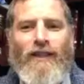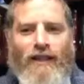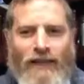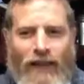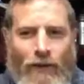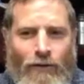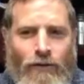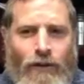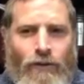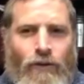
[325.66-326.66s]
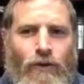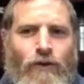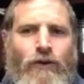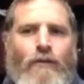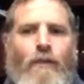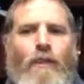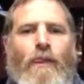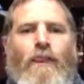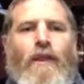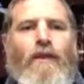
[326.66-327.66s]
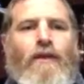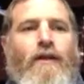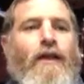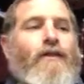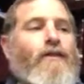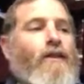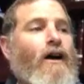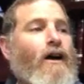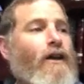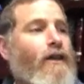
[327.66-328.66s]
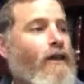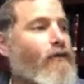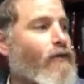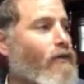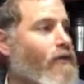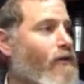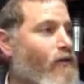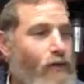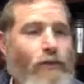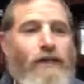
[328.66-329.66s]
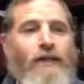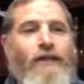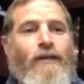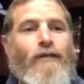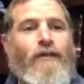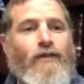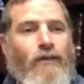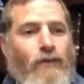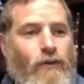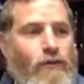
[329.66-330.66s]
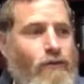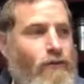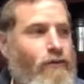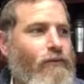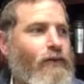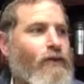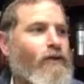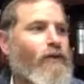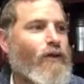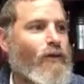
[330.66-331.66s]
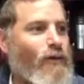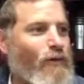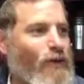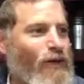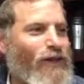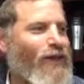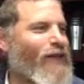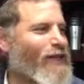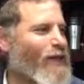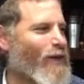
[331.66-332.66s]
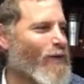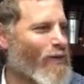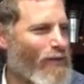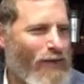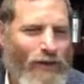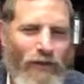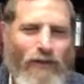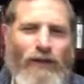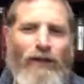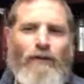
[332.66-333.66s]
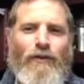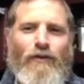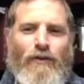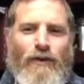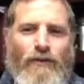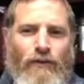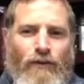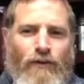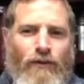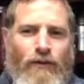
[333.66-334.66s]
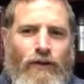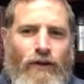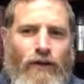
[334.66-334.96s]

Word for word: That's guaranteed growth. Yes, there's a higher level, as if someone says something to you, so even if you didn't ask him, it's also an opportunity for growth.